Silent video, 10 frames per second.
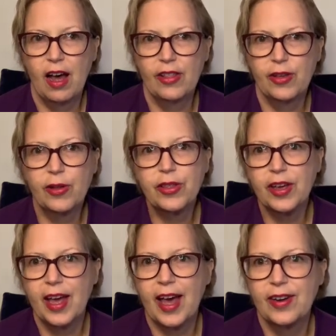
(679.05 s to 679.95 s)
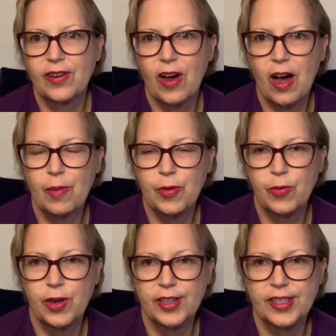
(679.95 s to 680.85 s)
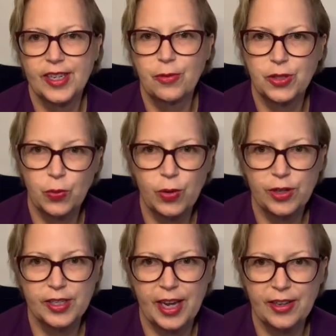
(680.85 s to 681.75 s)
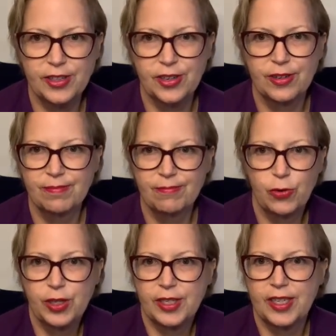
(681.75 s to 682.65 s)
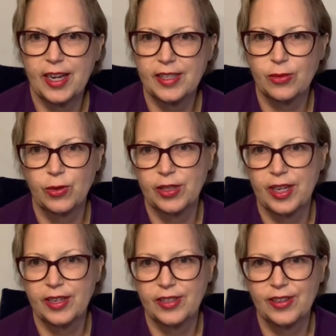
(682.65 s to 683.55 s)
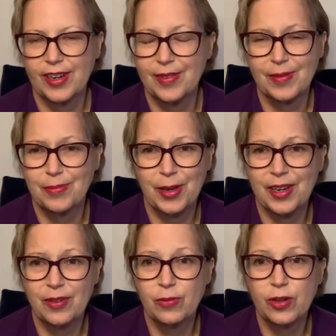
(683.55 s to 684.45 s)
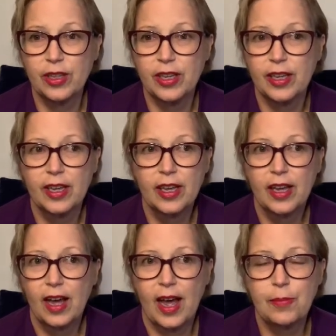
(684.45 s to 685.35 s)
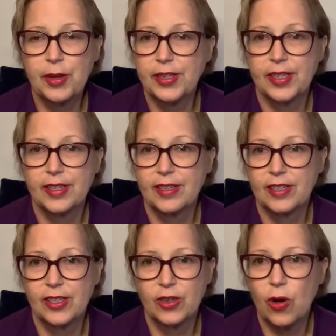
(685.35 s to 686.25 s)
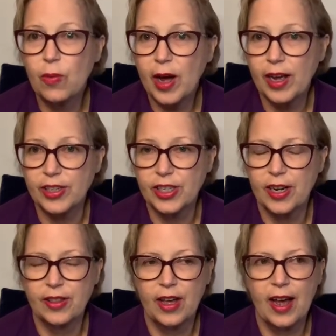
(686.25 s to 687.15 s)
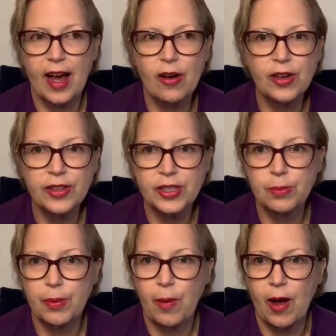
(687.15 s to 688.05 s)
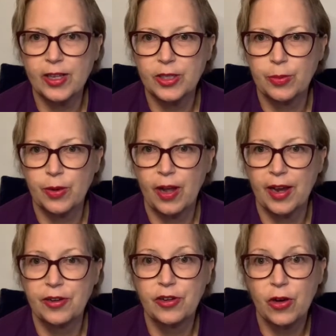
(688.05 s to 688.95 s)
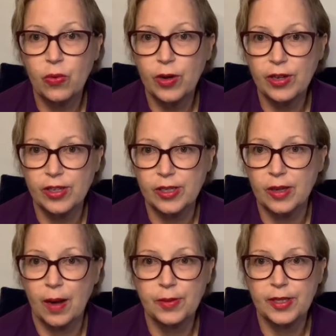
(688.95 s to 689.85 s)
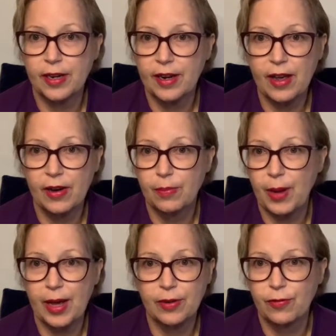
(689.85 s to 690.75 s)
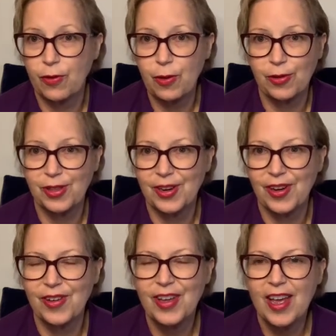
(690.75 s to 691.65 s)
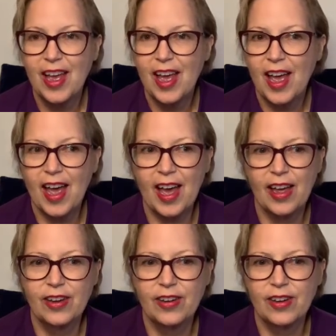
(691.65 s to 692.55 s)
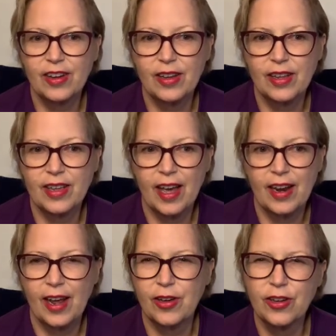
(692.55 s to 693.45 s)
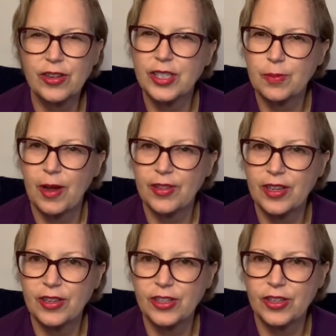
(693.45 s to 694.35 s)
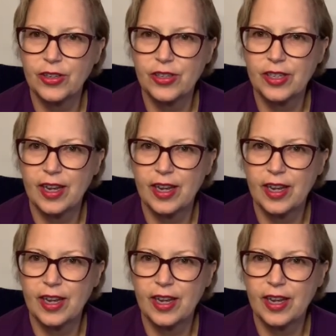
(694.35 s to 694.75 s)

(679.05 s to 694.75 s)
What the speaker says: The only thing I had in common was it was a Will's answer. Will's test, Will's answer. But it really, I missed so much. And I thought, how can this be possible? I know Will's upside down, back and forth, And yet I couldn't spot the issues.